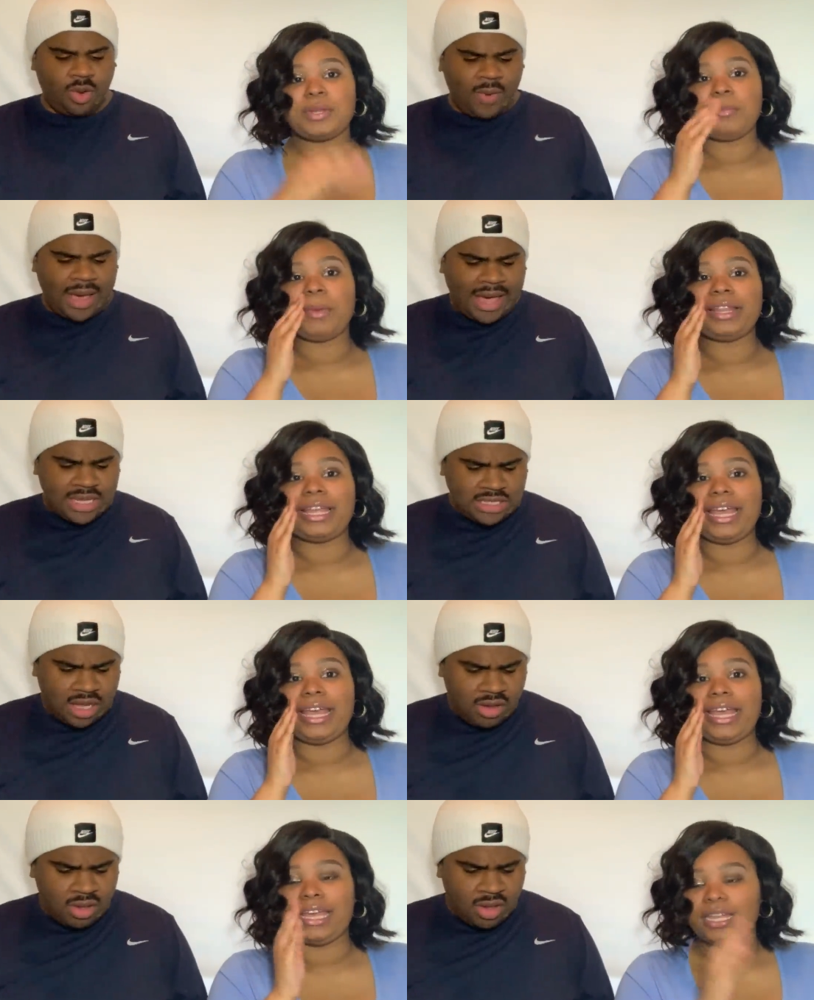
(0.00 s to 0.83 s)
Speaker 1: put him why at the
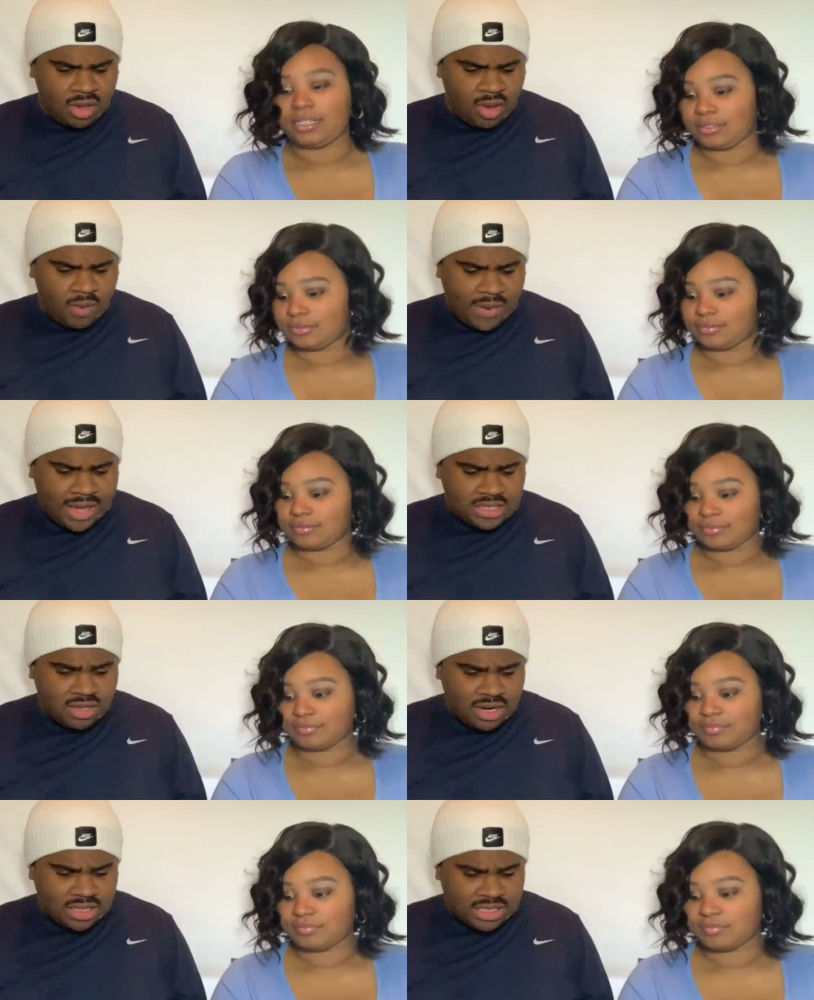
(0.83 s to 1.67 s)
song, end. Why is
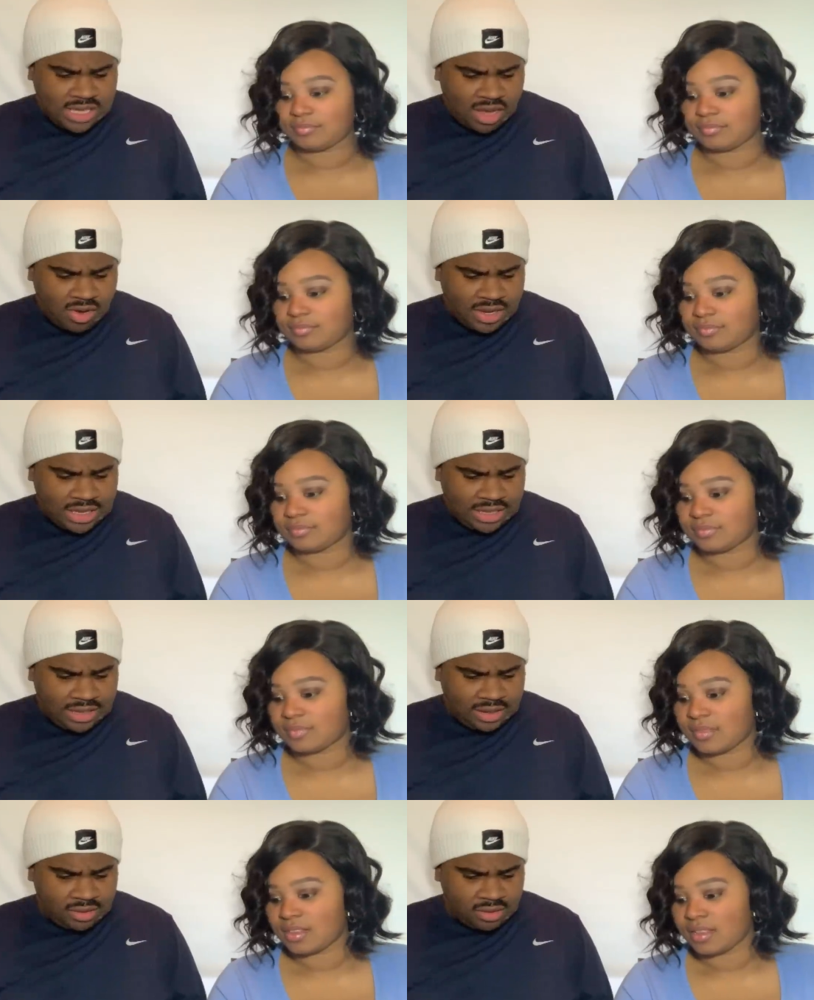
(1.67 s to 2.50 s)
song like this song
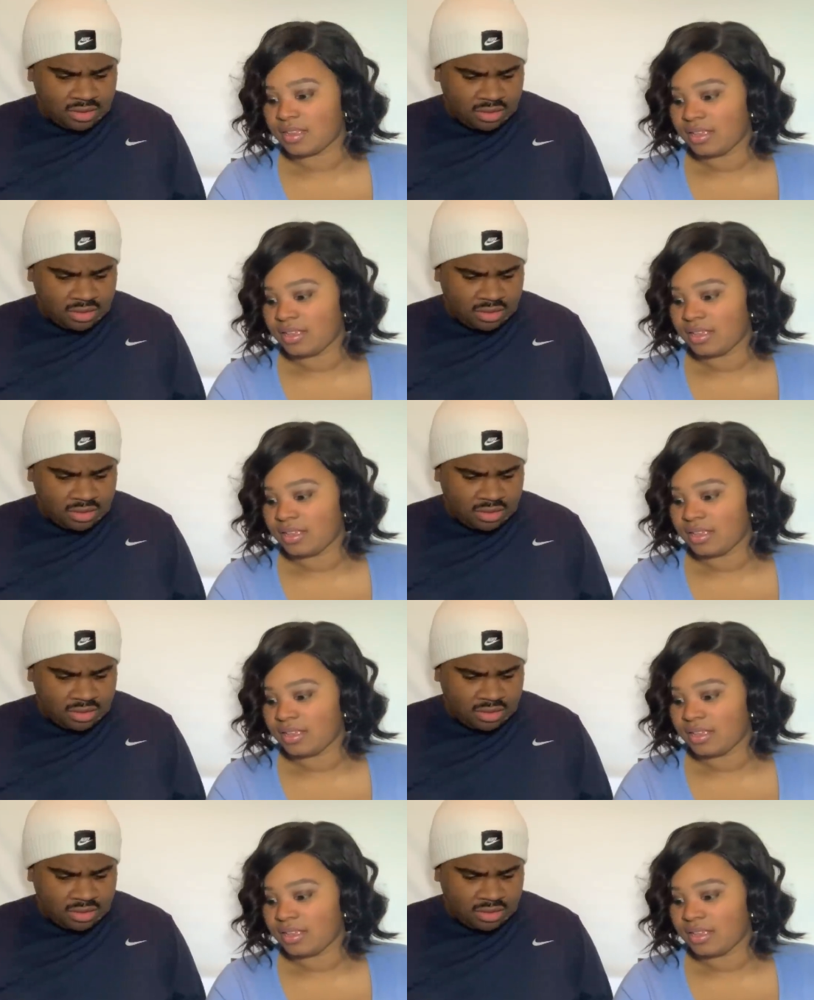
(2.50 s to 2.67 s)
ending?